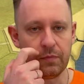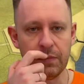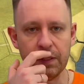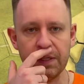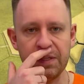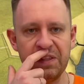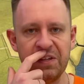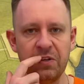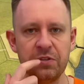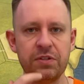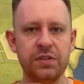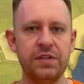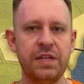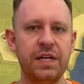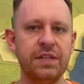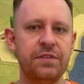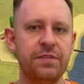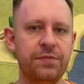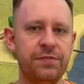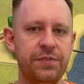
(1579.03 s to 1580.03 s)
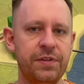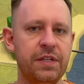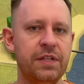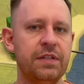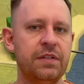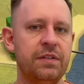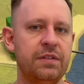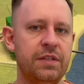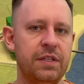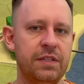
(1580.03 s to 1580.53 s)
not that
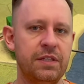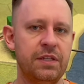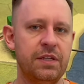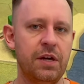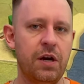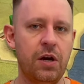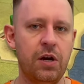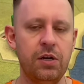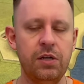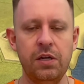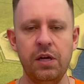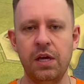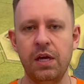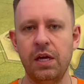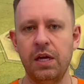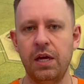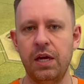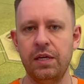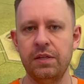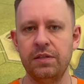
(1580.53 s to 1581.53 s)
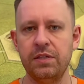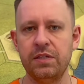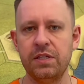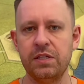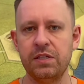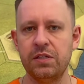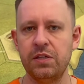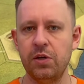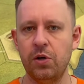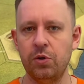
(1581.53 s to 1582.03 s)
thick that they are, and this
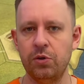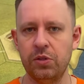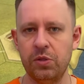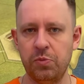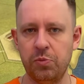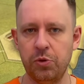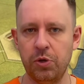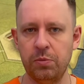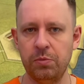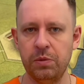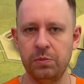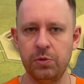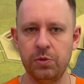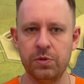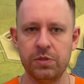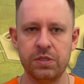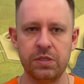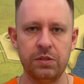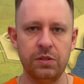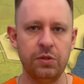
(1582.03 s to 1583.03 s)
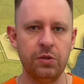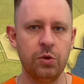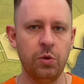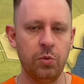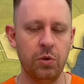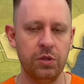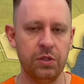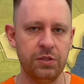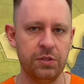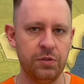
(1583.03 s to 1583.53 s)
is the only problem concerning the
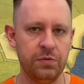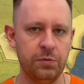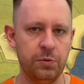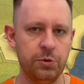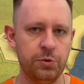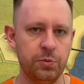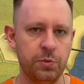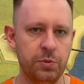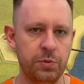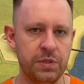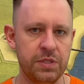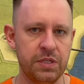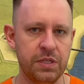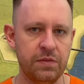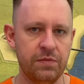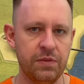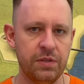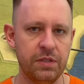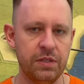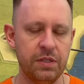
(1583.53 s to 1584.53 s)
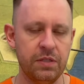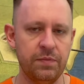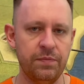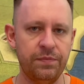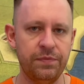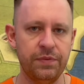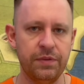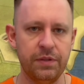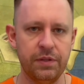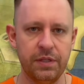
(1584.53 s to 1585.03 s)
quality of what we receive in the
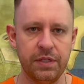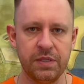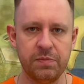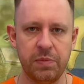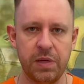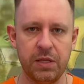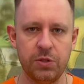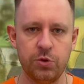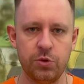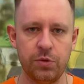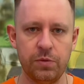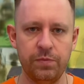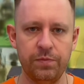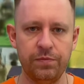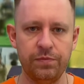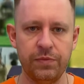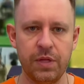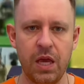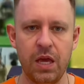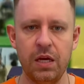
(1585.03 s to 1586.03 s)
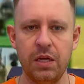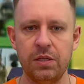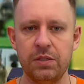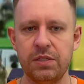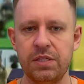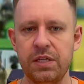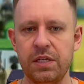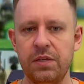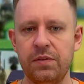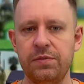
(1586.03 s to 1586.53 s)
expansion. The
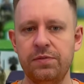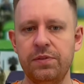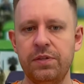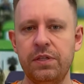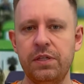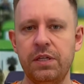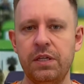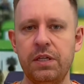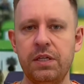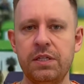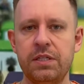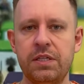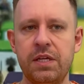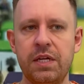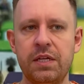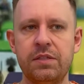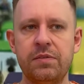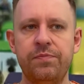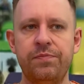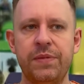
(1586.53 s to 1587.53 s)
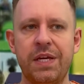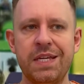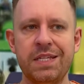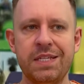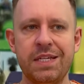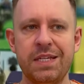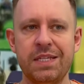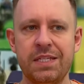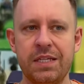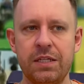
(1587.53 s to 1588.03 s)
second thing is that, as
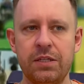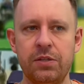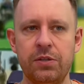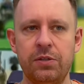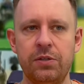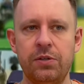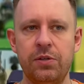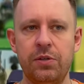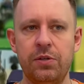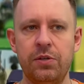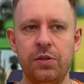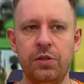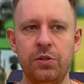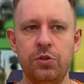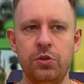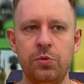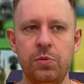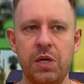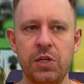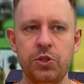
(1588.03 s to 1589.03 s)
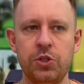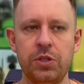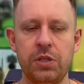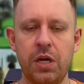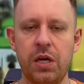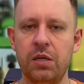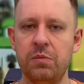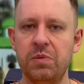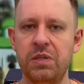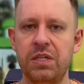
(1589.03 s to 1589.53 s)
I said earlier, the Russian
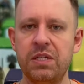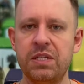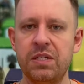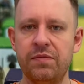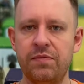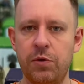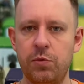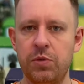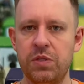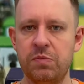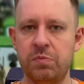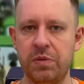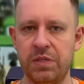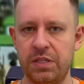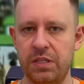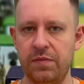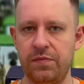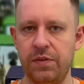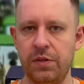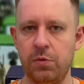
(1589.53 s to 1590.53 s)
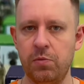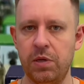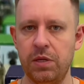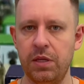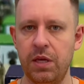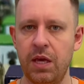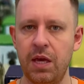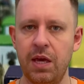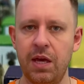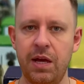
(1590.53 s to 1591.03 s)
army is a very specific one,
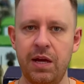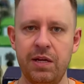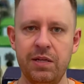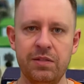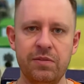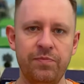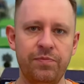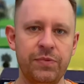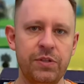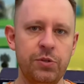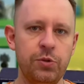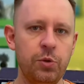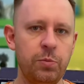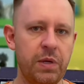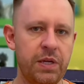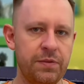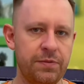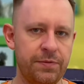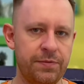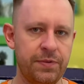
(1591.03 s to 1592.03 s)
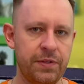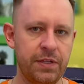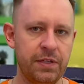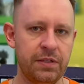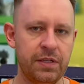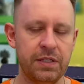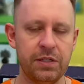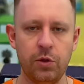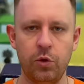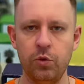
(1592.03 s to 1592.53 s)
and you might think
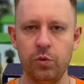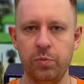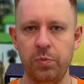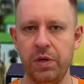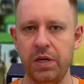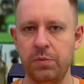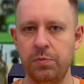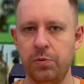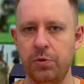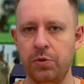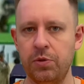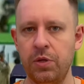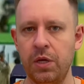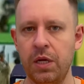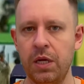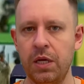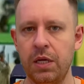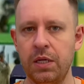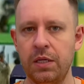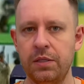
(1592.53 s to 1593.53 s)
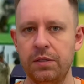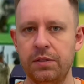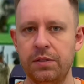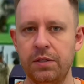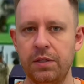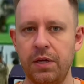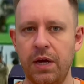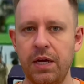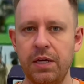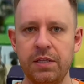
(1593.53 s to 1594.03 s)
that on paper
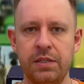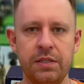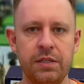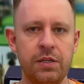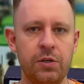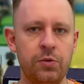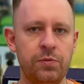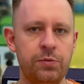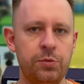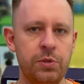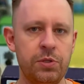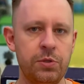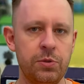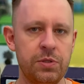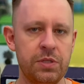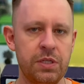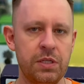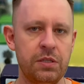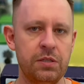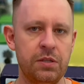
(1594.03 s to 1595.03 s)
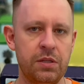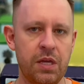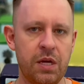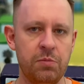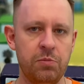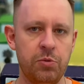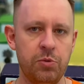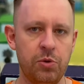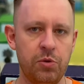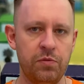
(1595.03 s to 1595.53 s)
the idea of reducing the
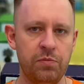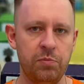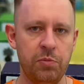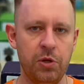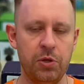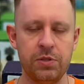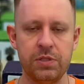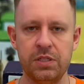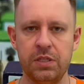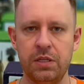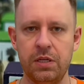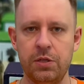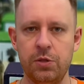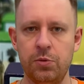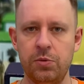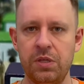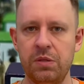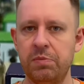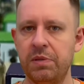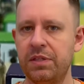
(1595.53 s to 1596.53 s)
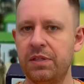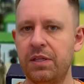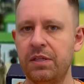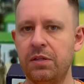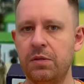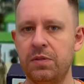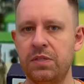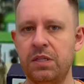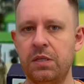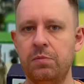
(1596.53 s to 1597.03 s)
number of blocks in a unit but at
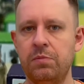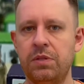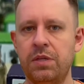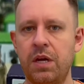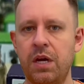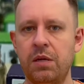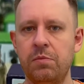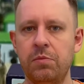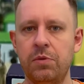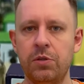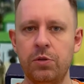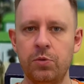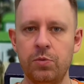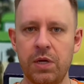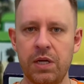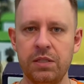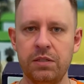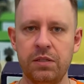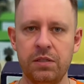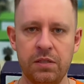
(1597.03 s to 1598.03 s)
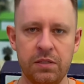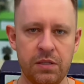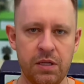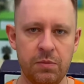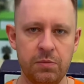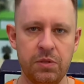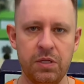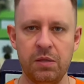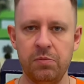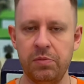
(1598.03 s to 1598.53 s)
the same time granting
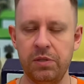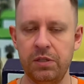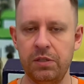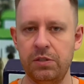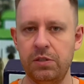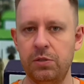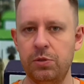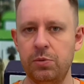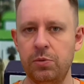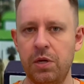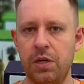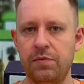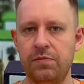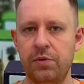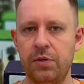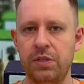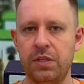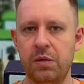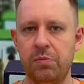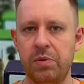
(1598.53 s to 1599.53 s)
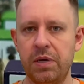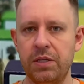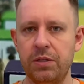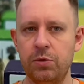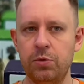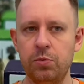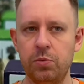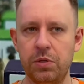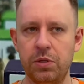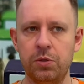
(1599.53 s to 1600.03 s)
them the ability to avoid a
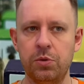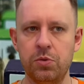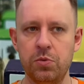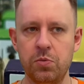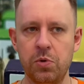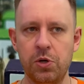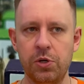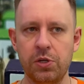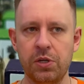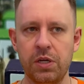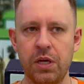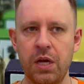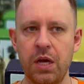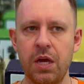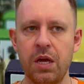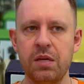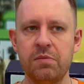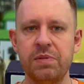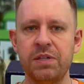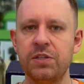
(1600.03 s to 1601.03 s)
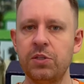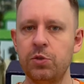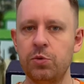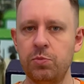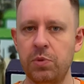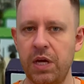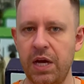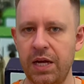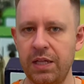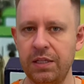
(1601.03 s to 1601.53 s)
banner will work. But in
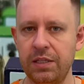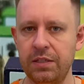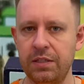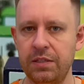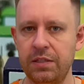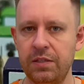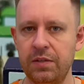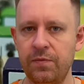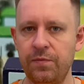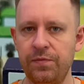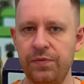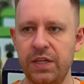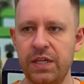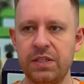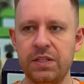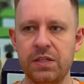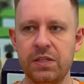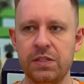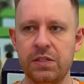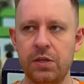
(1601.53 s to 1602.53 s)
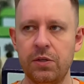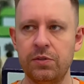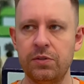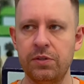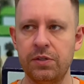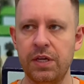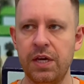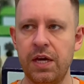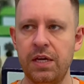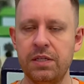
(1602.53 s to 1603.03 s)
reality it is not
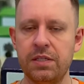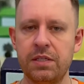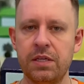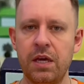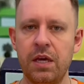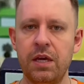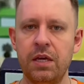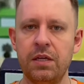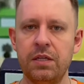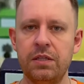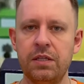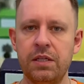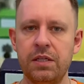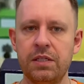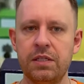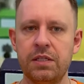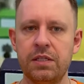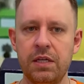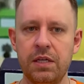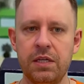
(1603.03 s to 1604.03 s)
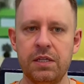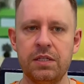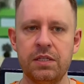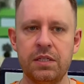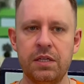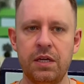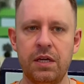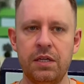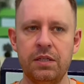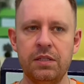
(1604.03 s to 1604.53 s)
the case. This
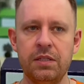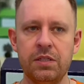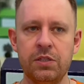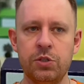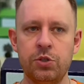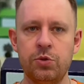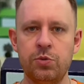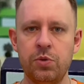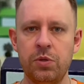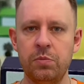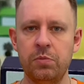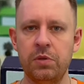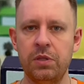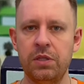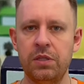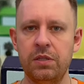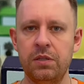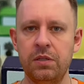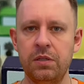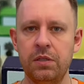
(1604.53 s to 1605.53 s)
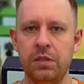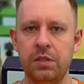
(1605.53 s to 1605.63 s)
is an extremely